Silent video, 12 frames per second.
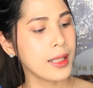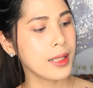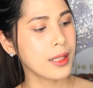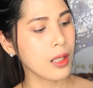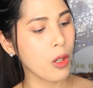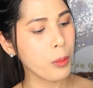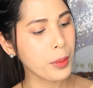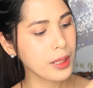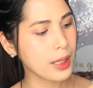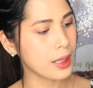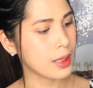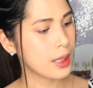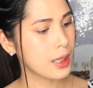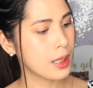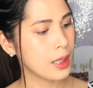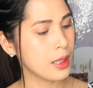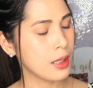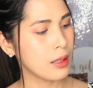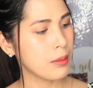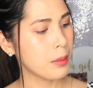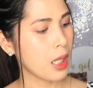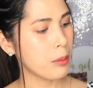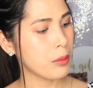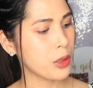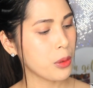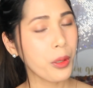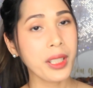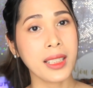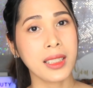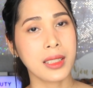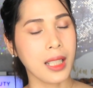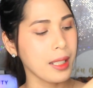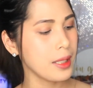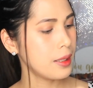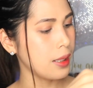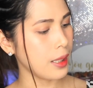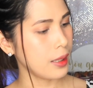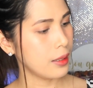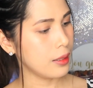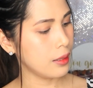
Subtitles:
Let's open this. I'm so excited.